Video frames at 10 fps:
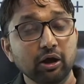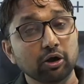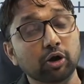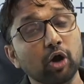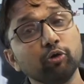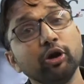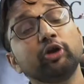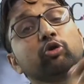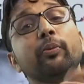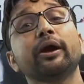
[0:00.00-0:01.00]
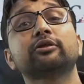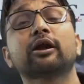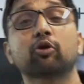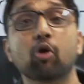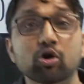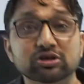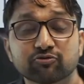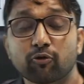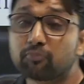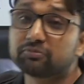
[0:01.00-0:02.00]
now you need to make the notes
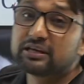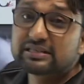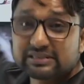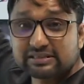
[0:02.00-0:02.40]
from this